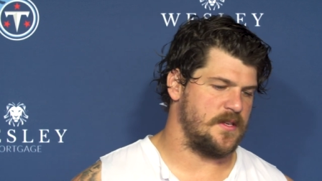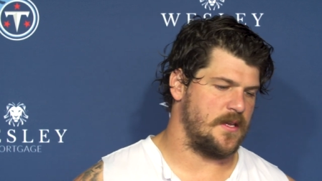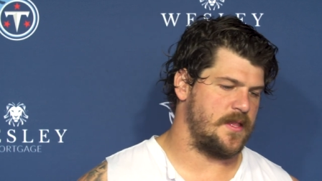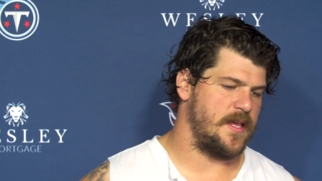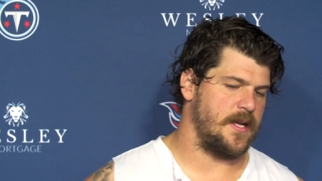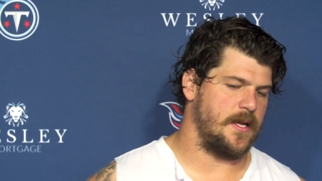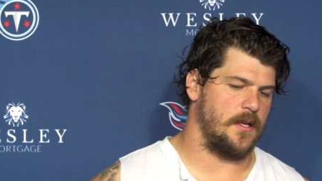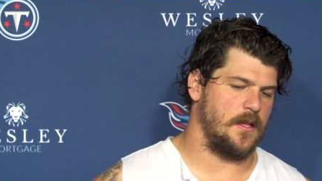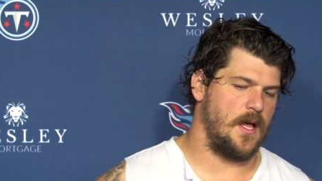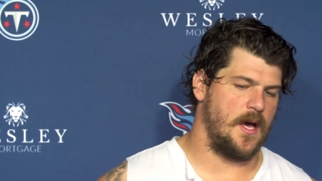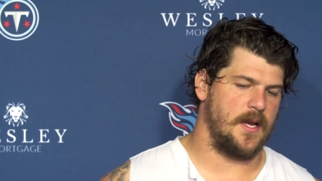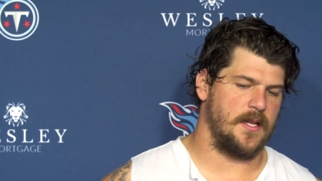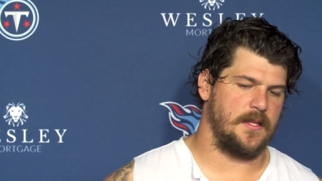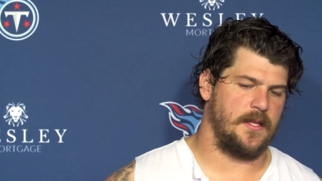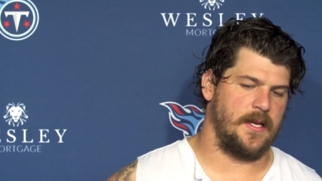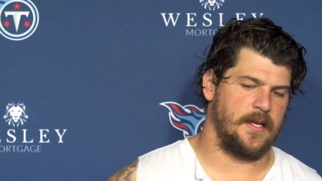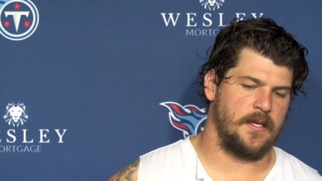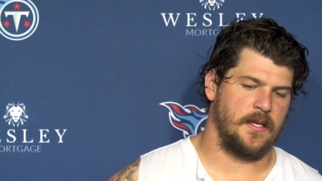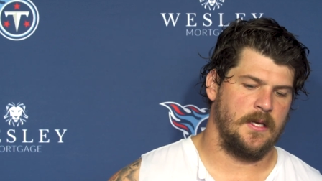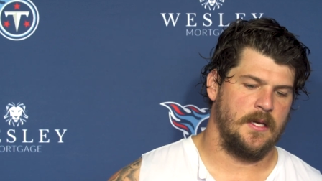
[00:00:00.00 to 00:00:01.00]
I think a lot of,
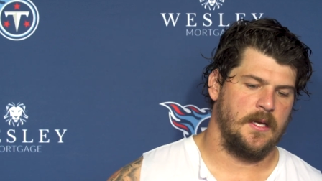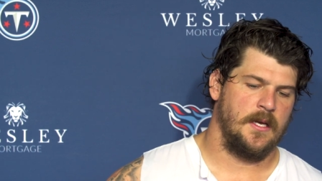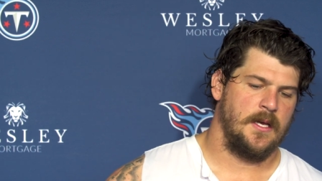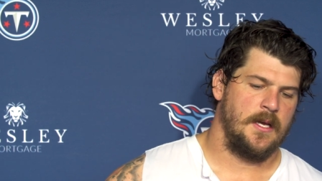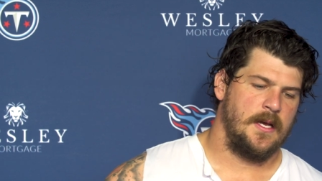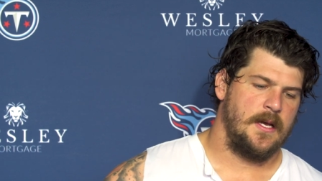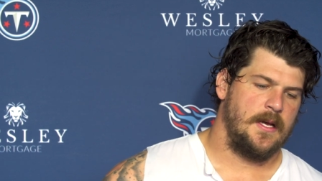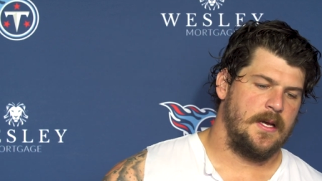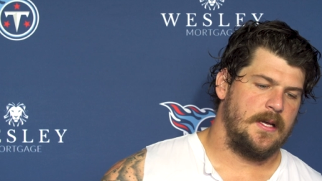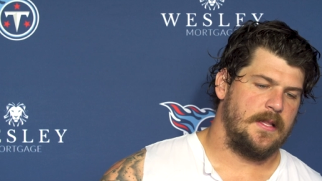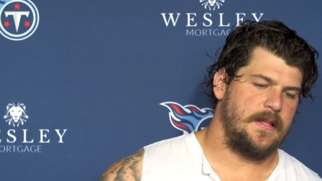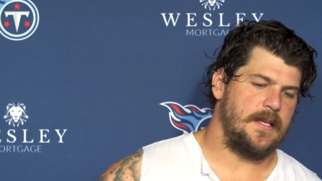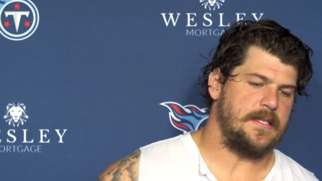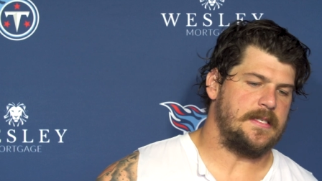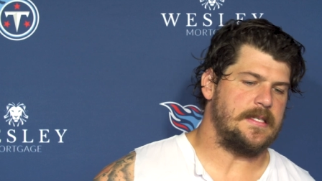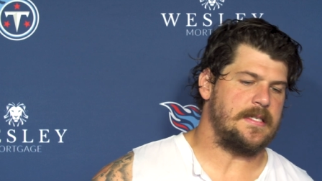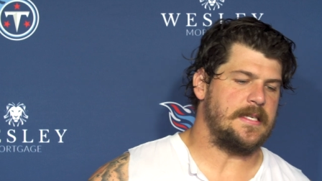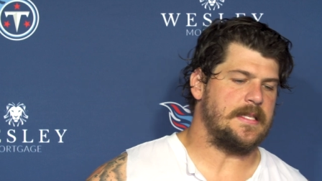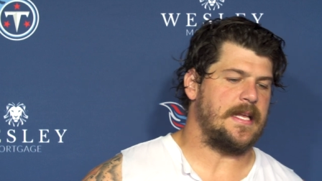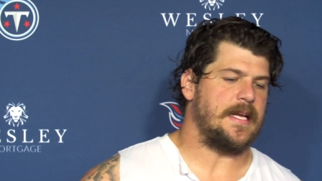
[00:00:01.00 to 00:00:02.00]
like,
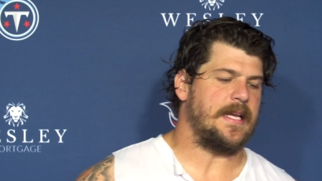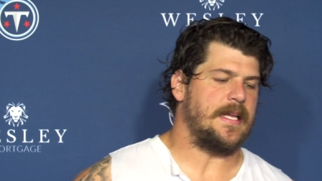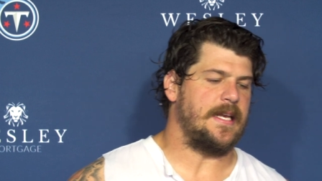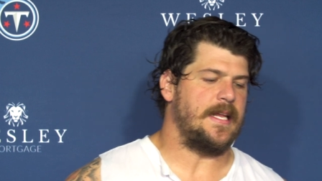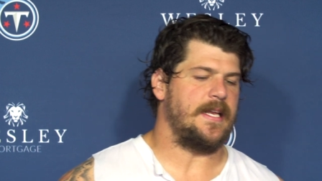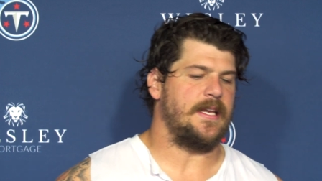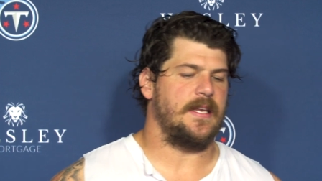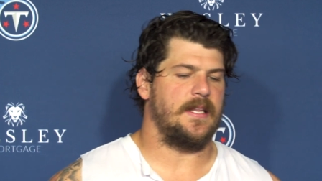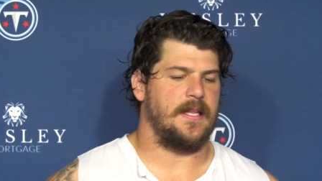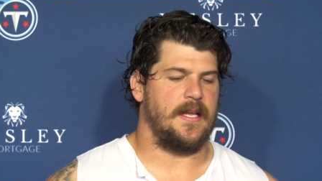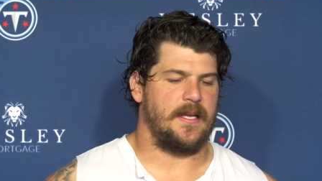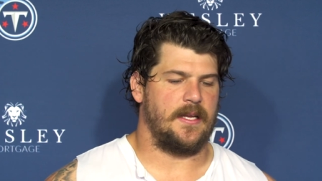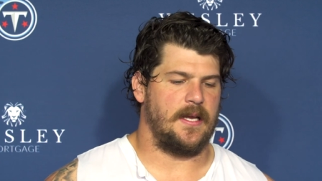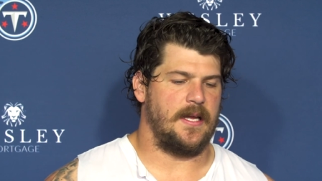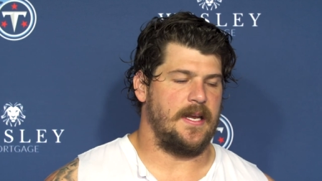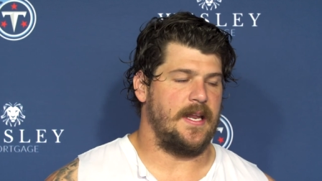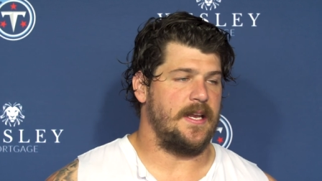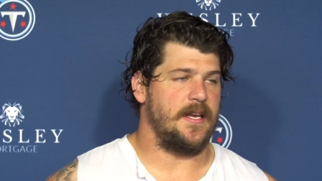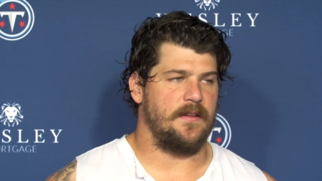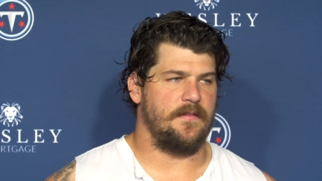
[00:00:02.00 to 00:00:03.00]
this isn't like an
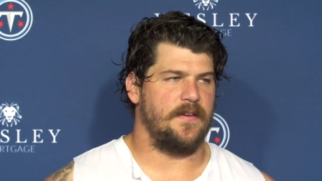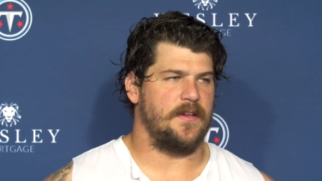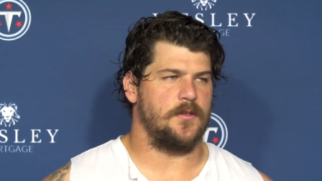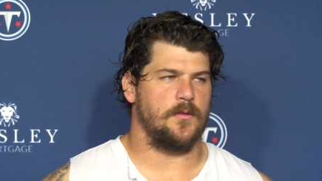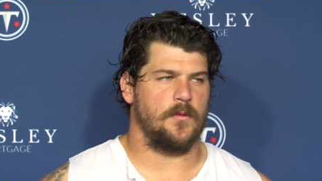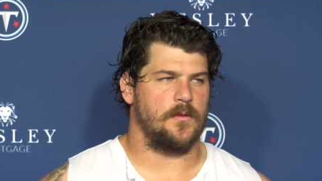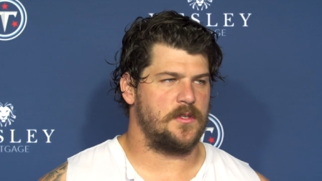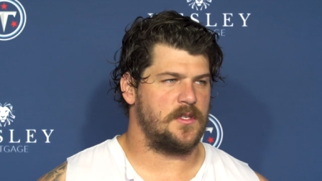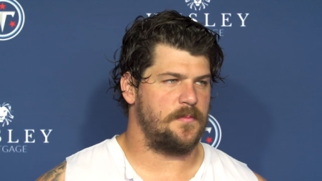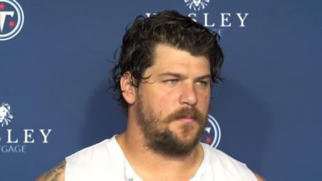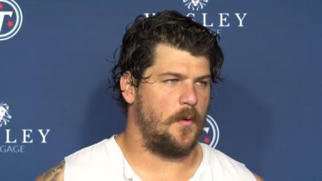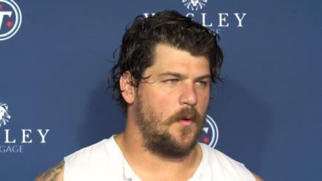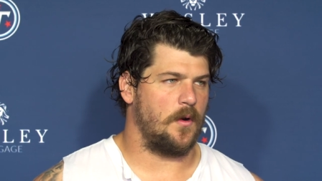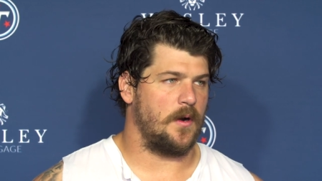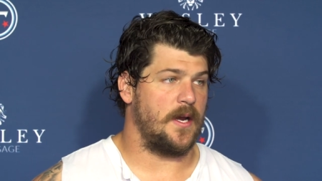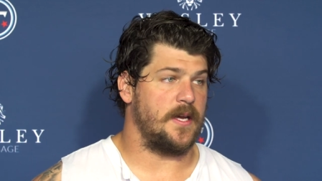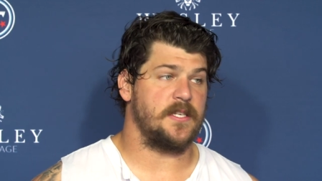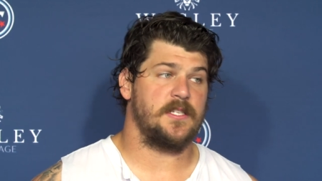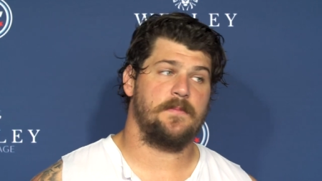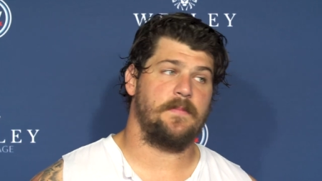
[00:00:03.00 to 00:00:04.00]
individual
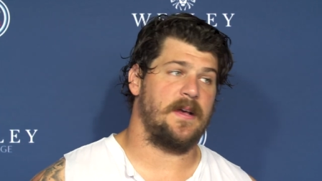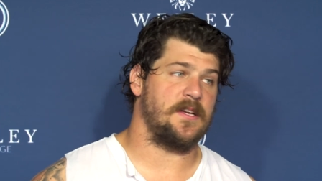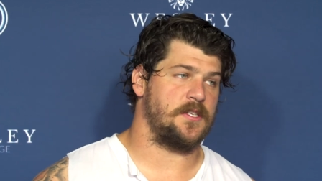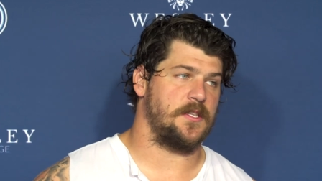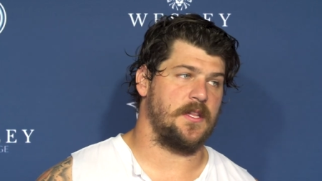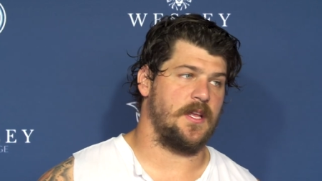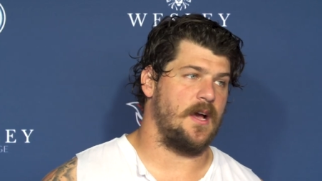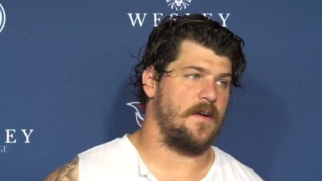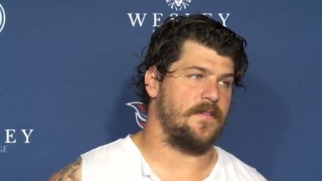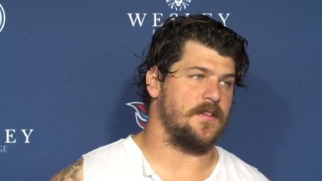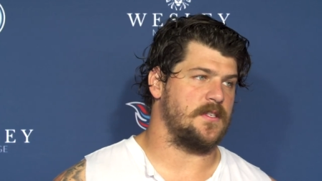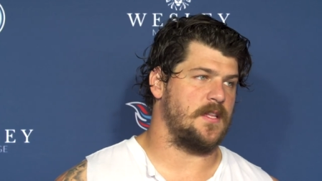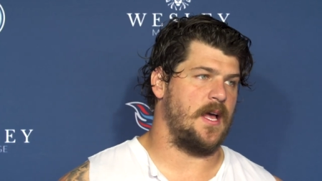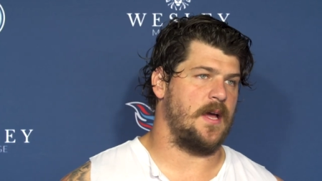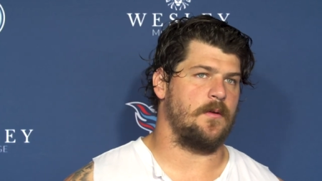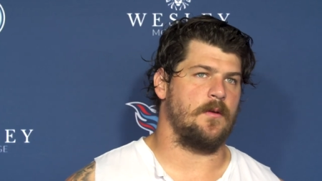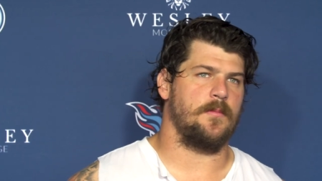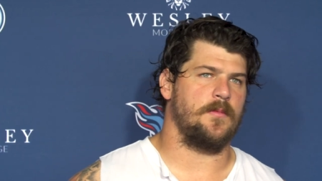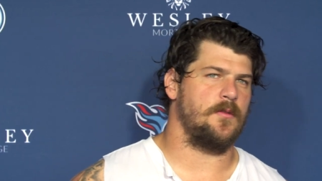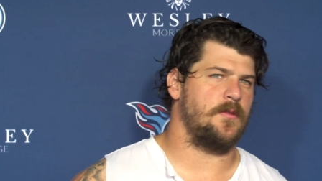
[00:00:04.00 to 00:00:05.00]
sport, especially in the offensive line room.